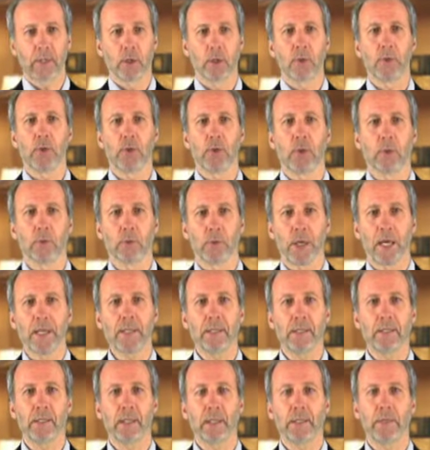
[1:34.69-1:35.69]
those are your
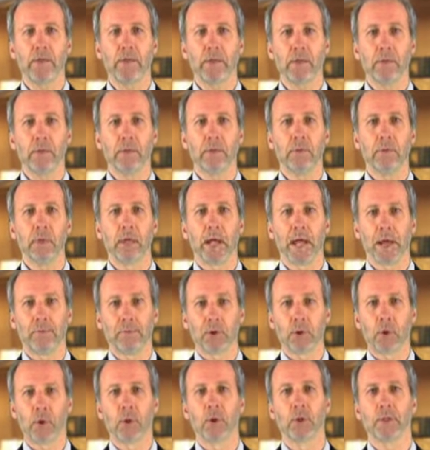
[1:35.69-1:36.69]
rights and you
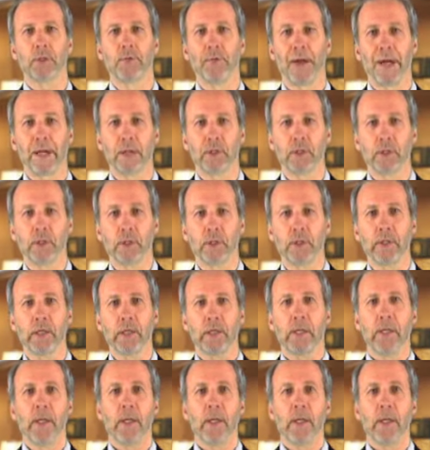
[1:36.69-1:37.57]
have a cause of action